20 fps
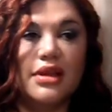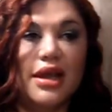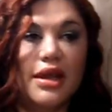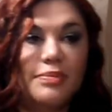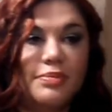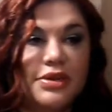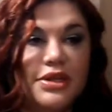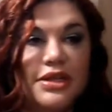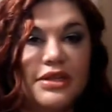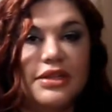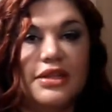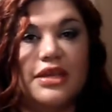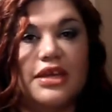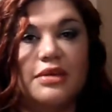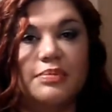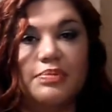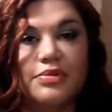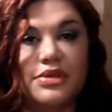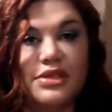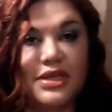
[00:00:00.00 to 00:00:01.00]
I put in the
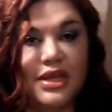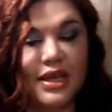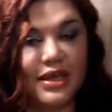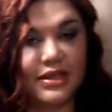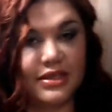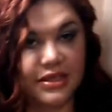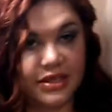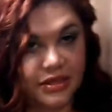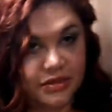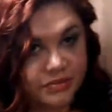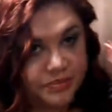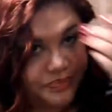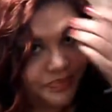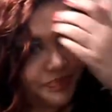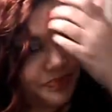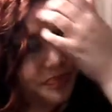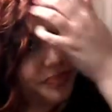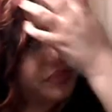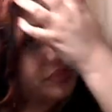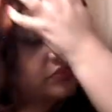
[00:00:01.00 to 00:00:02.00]
heat protectant,
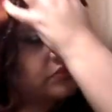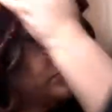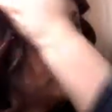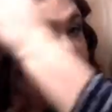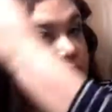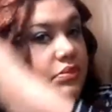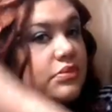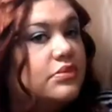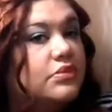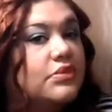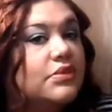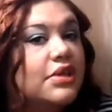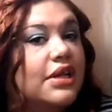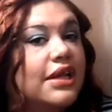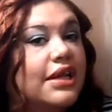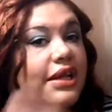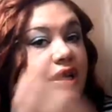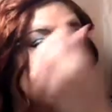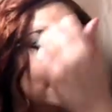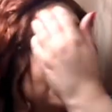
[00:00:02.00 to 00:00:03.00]

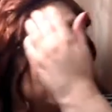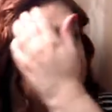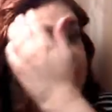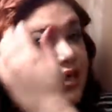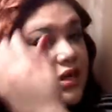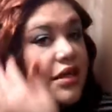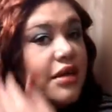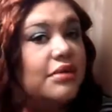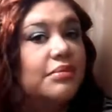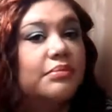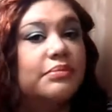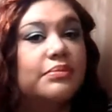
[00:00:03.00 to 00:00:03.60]
and